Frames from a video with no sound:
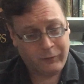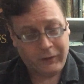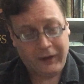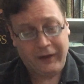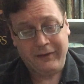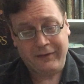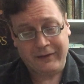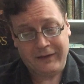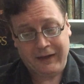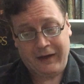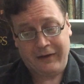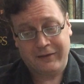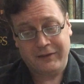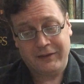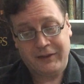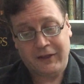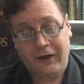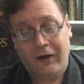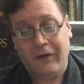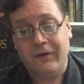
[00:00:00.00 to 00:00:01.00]
well thou
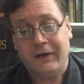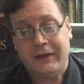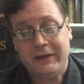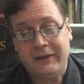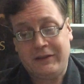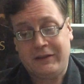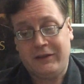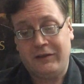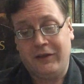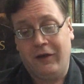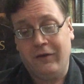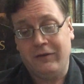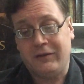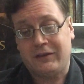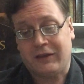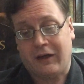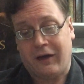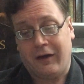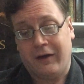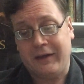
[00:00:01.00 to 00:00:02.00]
knowest no
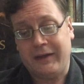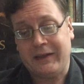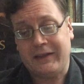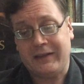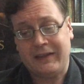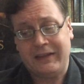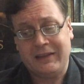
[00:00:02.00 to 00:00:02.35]
target